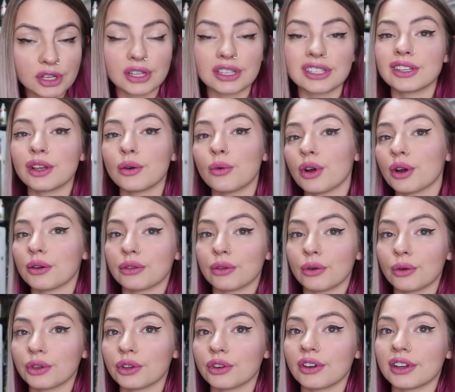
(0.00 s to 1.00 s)
You can still work with
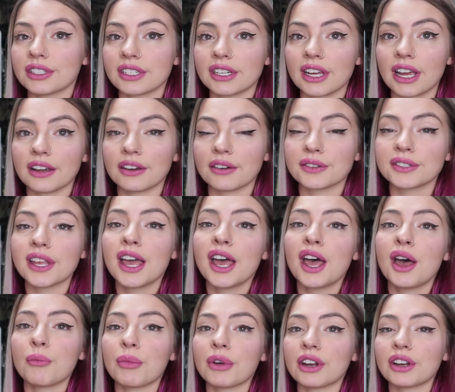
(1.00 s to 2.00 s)
older crested geckos,
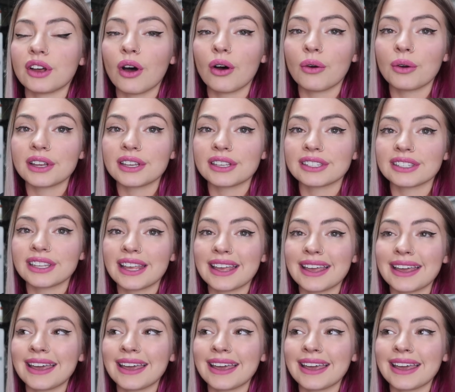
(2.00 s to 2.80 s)
but it always,